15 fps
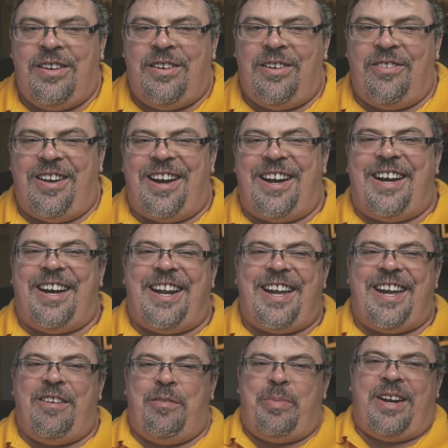All right, hey
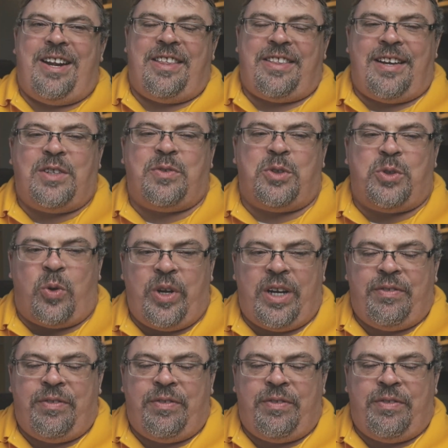everybody, thanks for joining.